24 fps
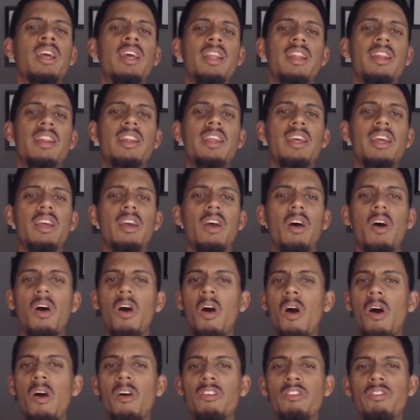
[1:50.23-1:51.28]
there
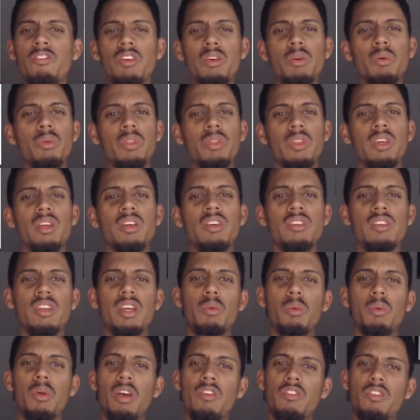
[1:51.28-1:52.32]
are a few things that
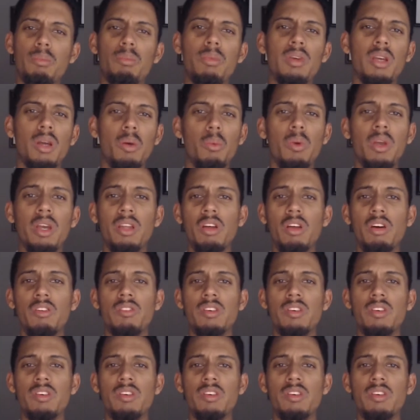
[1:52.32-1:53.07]
we have to be aware of.